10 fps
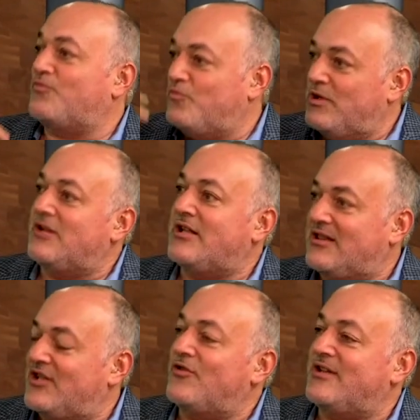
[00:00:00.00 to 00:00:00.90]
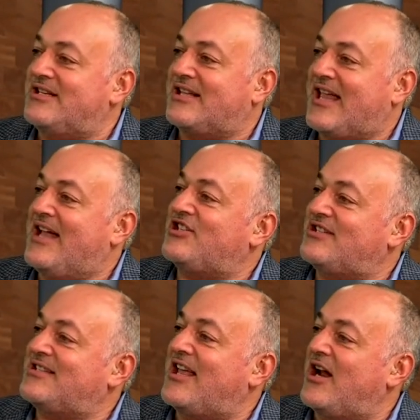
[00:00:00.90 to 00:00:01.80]
really, literally, the cage is
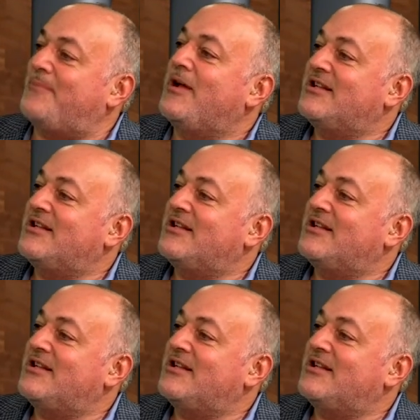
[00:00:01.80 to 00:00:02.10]
set up